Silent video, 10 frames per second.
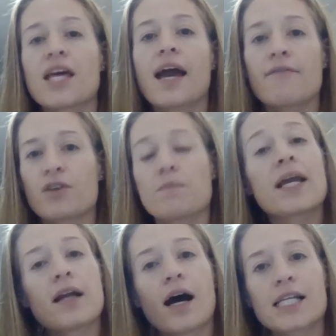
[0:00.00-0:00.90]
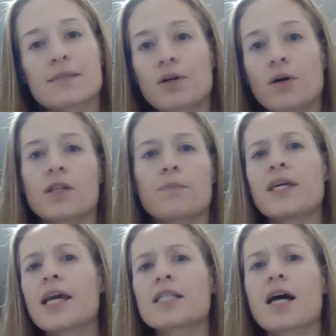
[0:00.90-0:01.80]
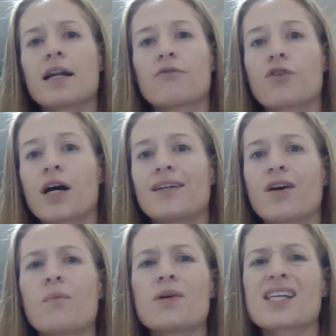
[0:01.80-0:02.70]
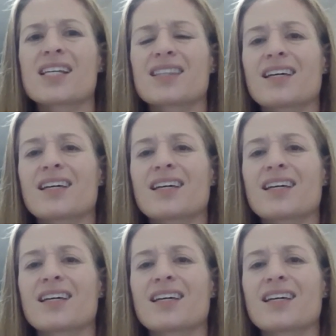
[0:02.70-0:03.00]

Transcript: they have their main hospital where the PAs kind of run almost like